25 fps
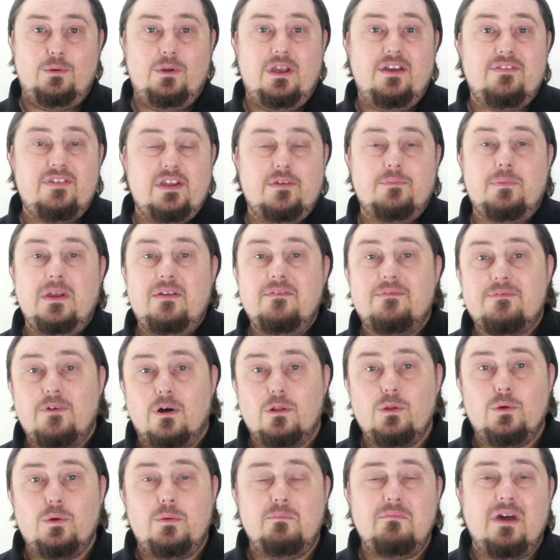If you've been
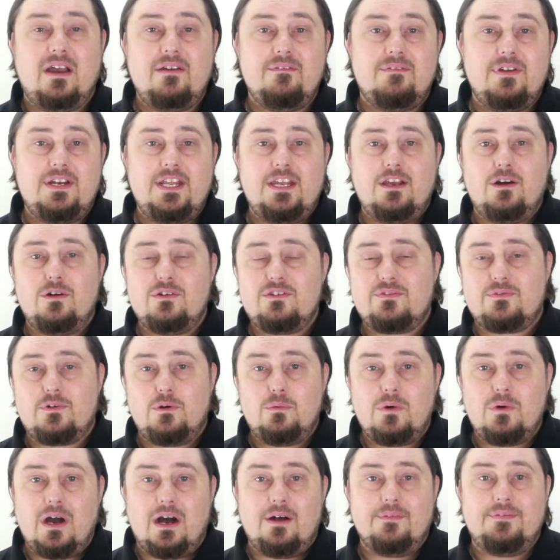following my videos for a
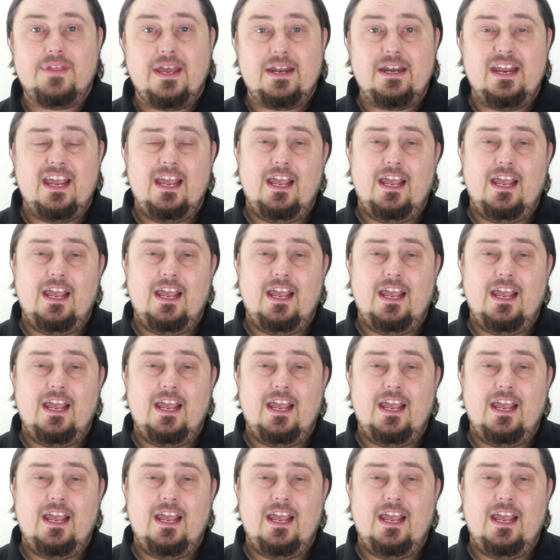while, then